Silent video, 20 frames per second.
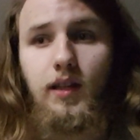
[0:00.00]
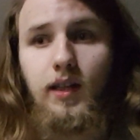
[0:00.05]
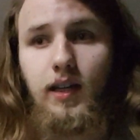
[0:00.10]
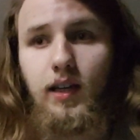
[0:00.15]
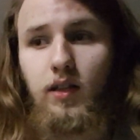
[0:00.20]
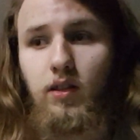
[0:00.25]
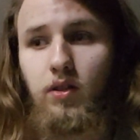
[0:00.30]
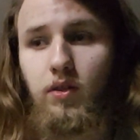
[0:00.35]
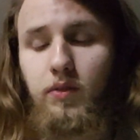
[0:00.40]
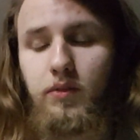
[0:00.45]

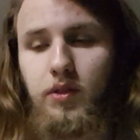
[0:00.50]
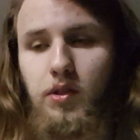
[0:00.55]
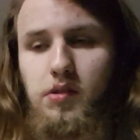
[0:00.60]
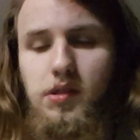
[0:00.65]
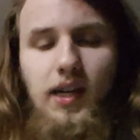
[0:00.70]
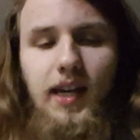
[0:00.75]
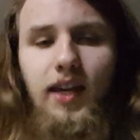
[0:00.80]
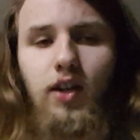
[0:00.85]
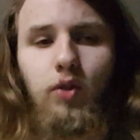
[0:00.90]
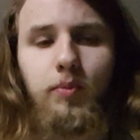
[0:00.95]

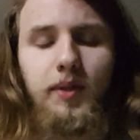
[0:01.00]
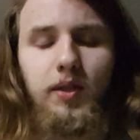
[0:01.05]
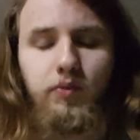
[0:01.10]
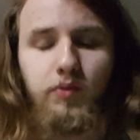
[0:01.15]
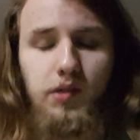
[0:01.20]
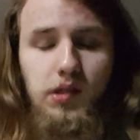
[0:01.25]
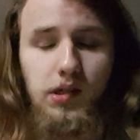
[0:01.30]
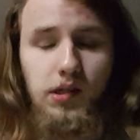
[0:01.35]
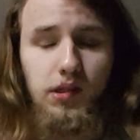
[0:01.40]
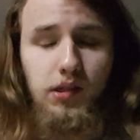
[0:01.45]
Those ailment
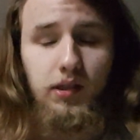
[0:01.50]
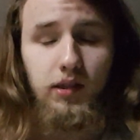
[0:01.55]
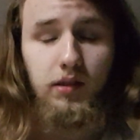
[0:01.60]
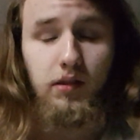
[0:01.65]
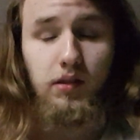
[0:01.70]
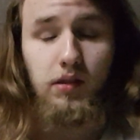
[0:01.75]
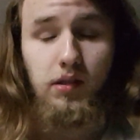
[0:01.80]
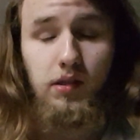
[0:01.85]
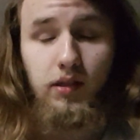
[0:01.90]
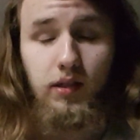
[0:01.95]
resistant